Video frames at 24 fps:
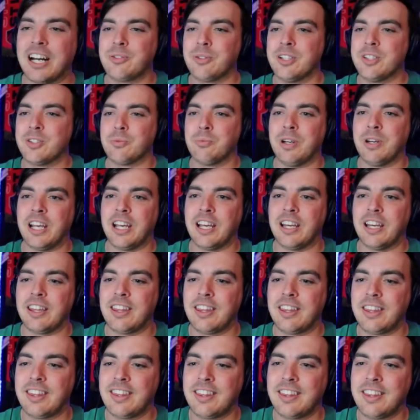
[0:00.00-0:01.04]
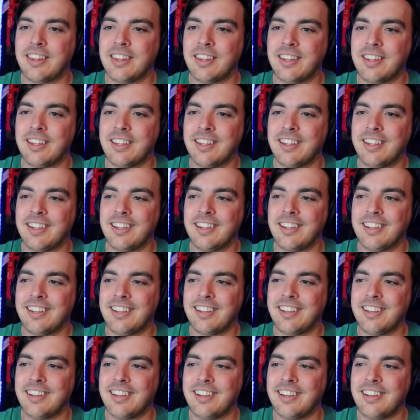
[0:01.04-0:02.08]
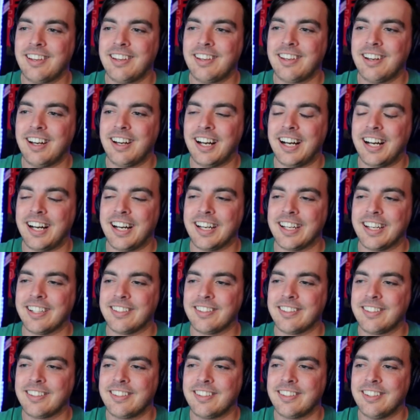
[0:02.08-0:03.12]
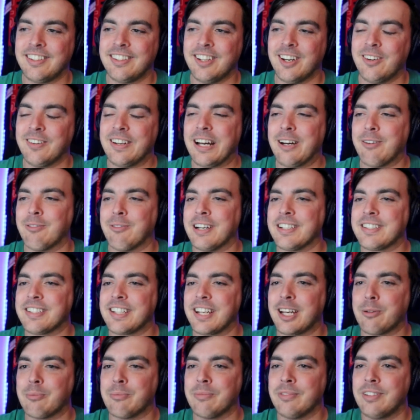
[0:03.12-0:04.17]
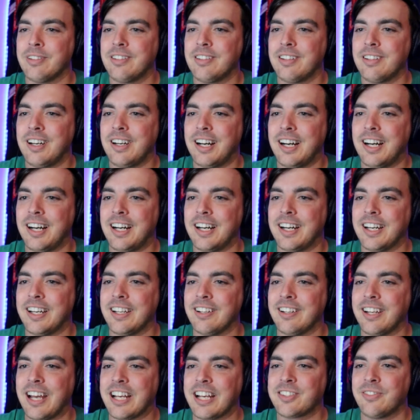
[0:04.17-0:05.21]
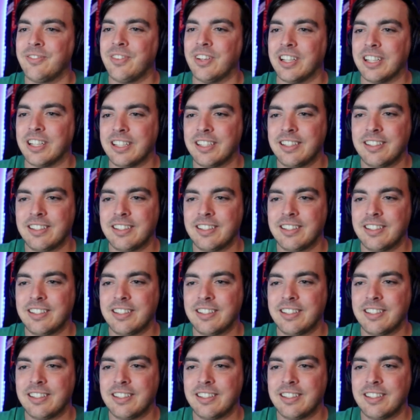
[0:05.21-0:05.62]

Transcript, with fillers: was, was with, with. Uh, no, not West Ham. Uh, Aston Villa.